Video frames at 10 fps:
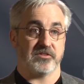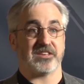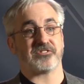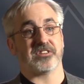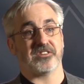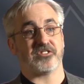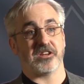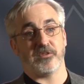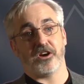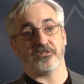That's the nice
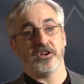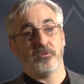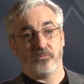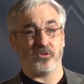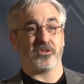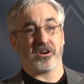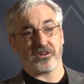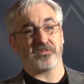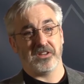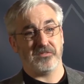thing about
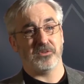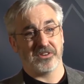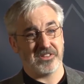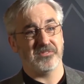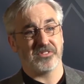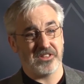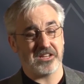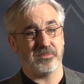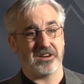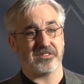pornography, if you want to even
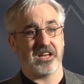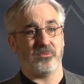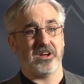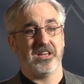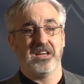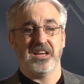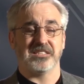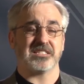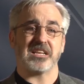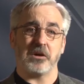think about it that way,
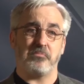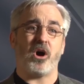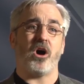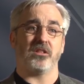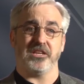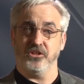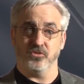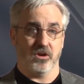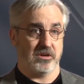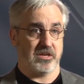is it's like a poly
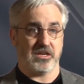drug.